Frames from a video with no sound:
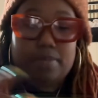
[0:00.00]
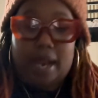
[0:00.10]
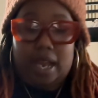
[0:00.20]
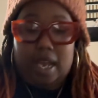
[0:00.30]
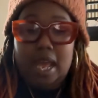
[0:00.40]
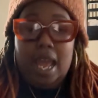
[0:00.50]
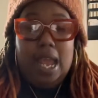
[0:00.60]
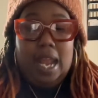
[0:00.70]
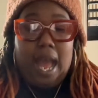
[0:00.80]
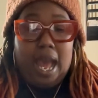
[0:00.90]
right?
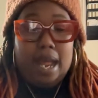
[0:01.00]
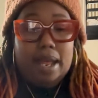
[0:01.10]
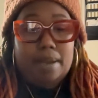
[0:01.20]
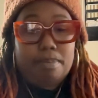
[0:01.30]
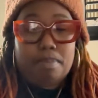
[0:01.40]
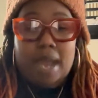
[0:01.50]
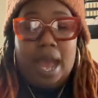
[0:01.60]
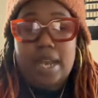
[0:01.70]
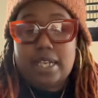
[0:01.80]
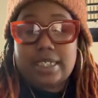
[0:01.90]
And
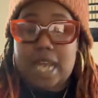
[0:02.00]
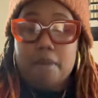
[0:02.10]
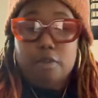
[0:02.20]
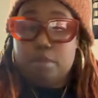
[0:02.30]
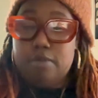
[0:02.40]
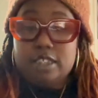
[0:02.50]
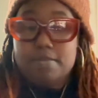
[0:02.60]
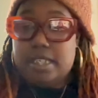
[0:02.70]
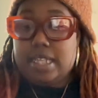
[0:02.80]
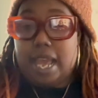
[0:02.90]
it's not removed
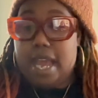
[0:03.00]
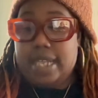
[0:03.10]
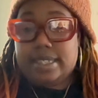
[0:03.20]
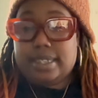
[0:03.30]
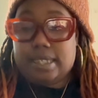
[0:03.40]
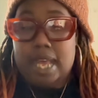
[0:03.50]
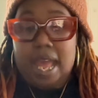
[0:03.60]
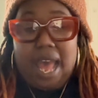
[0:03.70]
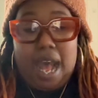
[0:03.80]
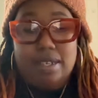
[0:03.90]
to me that
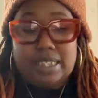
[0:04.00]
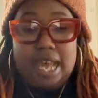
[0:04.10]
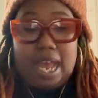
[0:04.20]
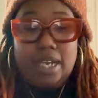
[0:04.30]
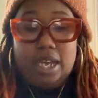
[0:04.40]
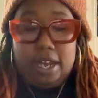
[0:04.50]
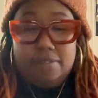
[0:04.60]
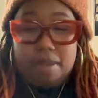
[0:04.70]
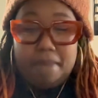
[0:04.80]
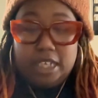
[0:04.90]
outside
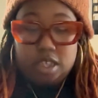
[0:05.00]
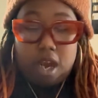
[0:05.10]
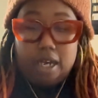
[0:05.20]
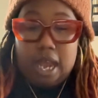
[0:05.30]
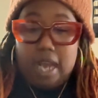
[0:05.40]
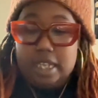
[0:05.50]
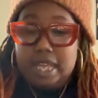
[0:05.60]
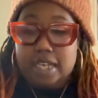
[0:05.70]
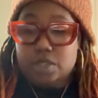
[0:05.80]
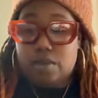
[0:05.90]
of the major arcana
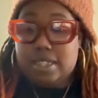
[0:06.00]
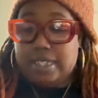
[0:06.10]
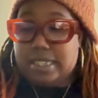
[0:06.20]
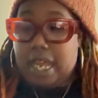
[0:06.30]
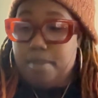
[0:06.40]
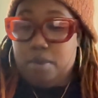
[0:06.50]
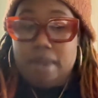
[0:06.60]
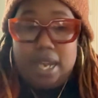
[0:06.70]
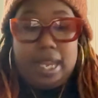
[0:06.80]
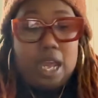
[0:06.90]
that is on this table
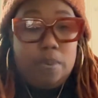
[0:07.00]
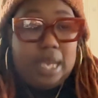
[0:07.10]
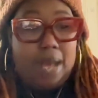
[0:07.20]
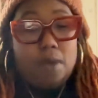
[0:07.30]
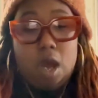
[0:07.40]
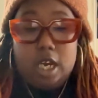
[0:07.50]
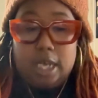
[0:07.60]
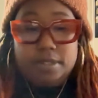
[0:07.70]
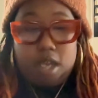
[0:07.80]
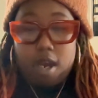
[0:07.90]
right now, we have all
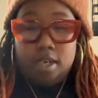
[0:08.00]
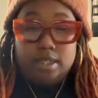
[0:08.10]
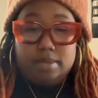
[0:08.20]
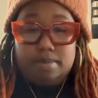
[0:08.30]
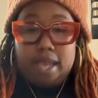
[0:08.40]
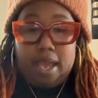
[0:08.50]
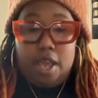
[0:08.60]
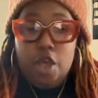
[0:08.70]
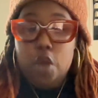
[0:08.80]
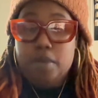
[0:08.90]
cups cards. Okay,
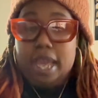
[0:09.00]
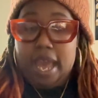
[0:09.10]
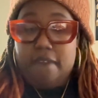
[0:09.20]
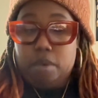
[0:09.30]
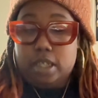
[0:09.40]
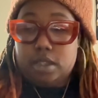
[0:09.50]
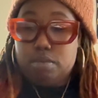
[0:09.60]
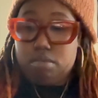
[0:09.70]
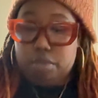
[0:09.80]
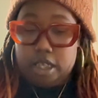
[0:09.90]
we have 1,
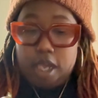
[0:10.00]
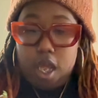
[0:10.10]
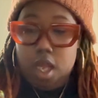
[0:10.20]
2, 3.